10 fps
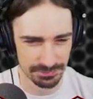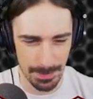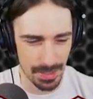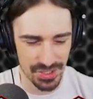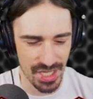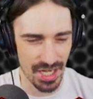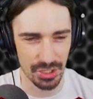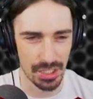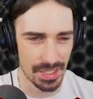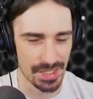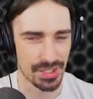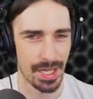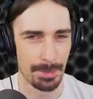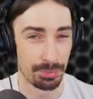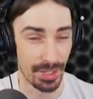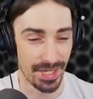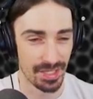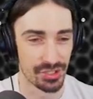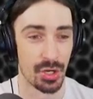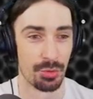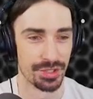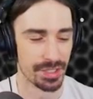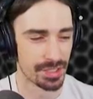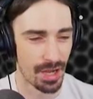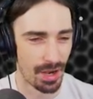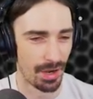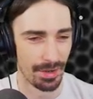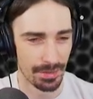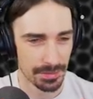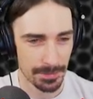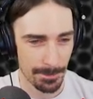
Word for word: I'd be like saying, look at this guy playing his own guitar.